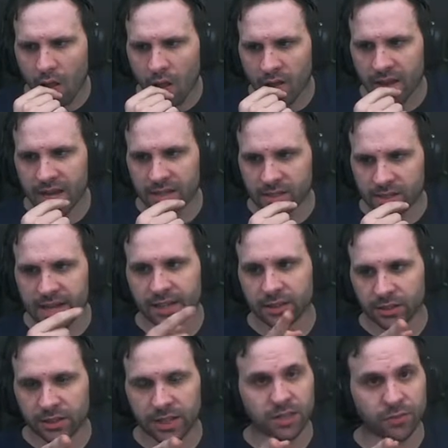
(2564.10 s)
Yeah,
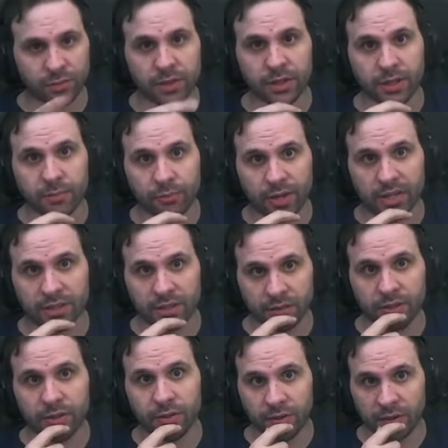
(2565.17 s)
Snackless, that's really impressive,
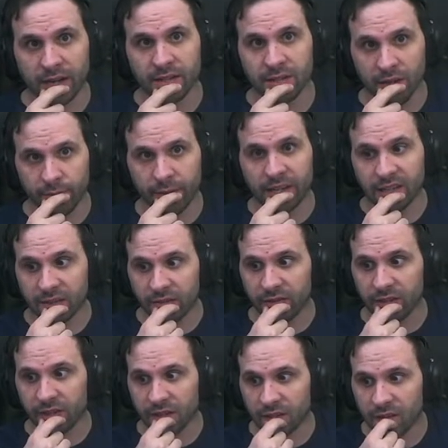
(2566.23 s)
dude. Nice
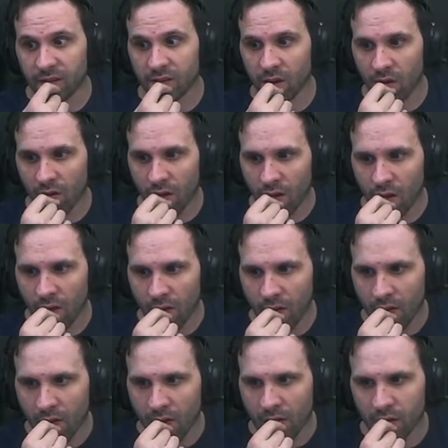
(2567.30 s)
MADV.
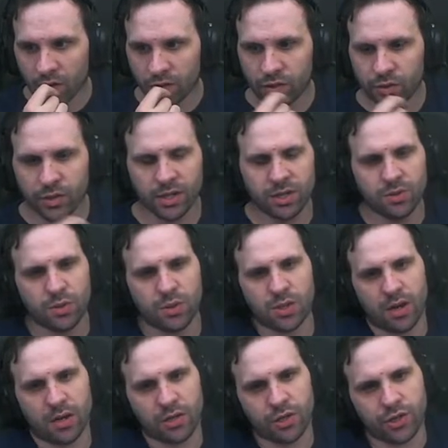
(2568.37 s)
Could you just do
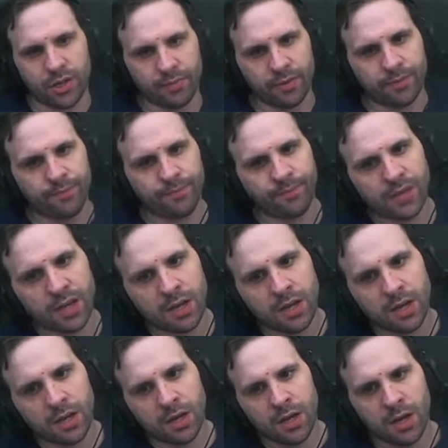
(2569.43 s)
Starship?
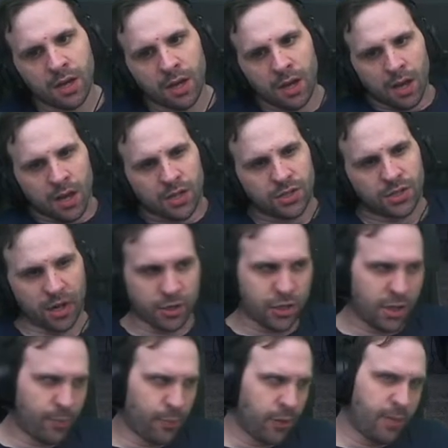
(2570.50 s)

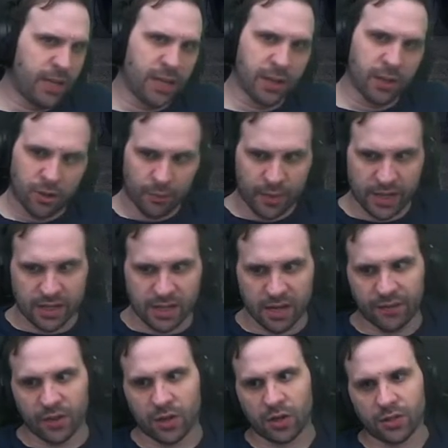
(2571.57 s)
Starship would be a little bit
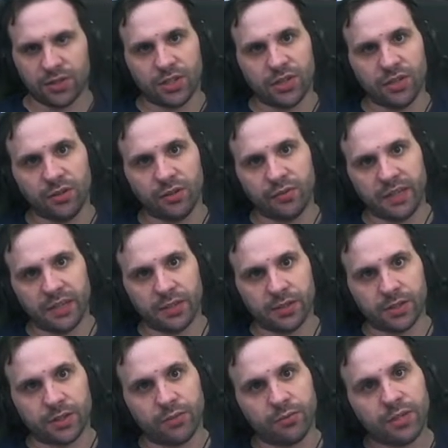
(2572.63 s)
difficult to do,
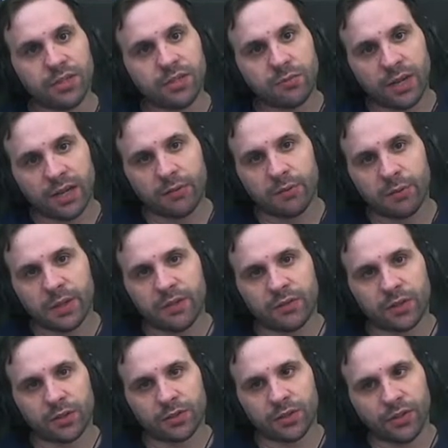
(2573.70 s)
Vickers. The reason why it would be
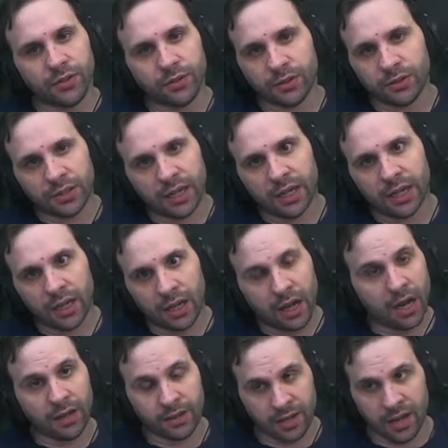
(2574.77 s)
difficult to do is,
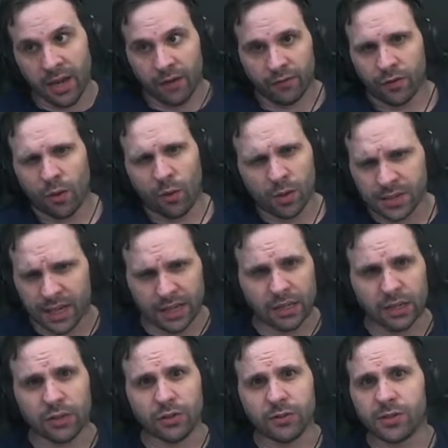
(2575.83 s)
uh, yeah, of course I
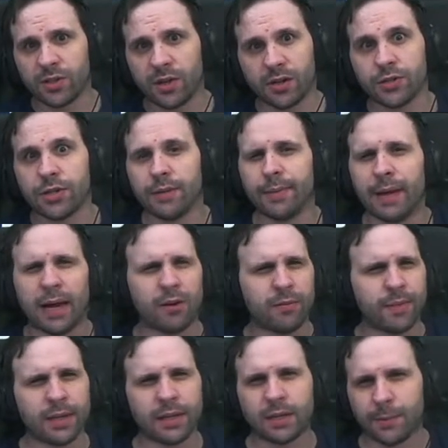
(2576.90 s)
could do Starship. How
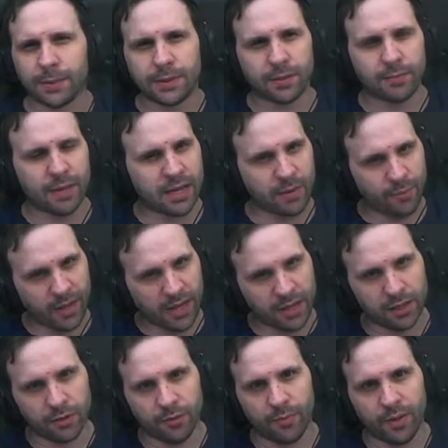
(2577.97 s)
am I going to make a
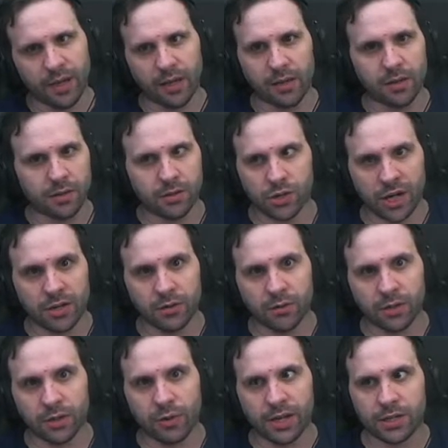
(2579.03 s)
payload bay?
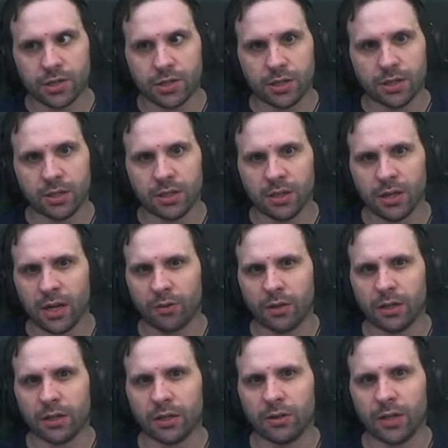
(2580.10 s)
Genuine question. How are we
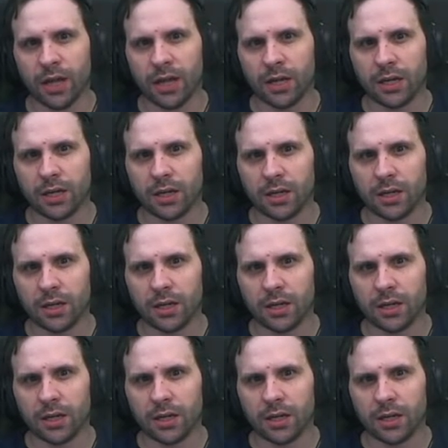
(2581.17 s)
going to do that?